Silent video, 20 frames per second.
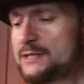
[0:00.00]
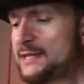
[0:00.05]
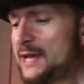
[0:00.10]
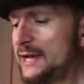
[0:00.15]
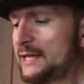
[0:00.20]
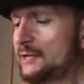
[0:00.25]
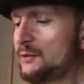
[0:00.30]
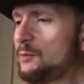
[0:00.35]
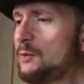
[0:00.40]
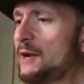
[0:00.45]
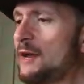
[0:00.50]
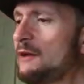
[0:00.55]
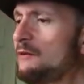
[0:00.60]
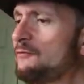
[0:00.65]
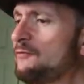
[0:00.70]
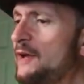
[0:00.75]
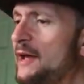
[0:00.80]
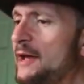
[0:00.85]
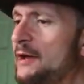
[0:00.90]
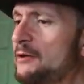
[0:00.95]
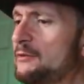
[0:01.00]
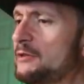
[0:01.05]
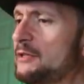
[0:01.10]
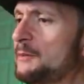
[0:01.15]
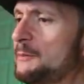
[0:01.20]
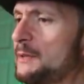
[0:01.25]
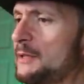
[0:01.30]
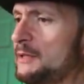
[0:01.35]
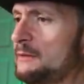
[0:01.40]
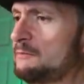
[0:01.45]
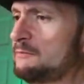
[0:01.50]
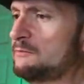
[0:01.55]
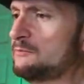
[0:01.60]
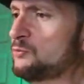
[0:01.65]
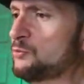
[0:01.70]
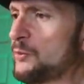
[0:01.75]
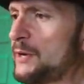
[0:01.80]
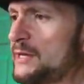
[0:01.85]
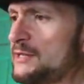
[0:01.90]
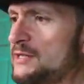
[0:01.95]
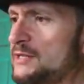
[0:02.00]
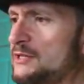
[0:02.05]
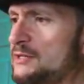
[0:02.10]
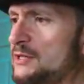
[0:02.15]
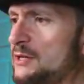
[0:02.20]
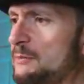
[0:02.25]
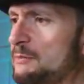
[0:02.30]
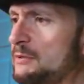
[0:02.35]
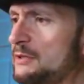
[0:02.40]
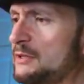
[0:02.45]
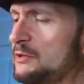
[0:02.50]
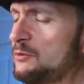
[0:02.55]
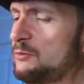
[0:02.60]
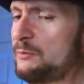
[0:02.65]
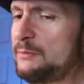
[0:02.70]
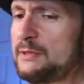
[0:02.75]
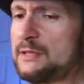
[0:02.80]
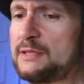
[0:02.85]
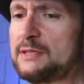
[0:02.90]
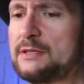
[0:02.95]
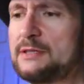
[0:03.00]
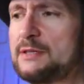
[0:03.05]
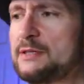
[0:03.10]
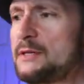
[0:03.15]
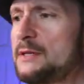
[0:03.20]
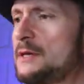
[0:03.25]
exactly what I found. We'll raise this up a little bit.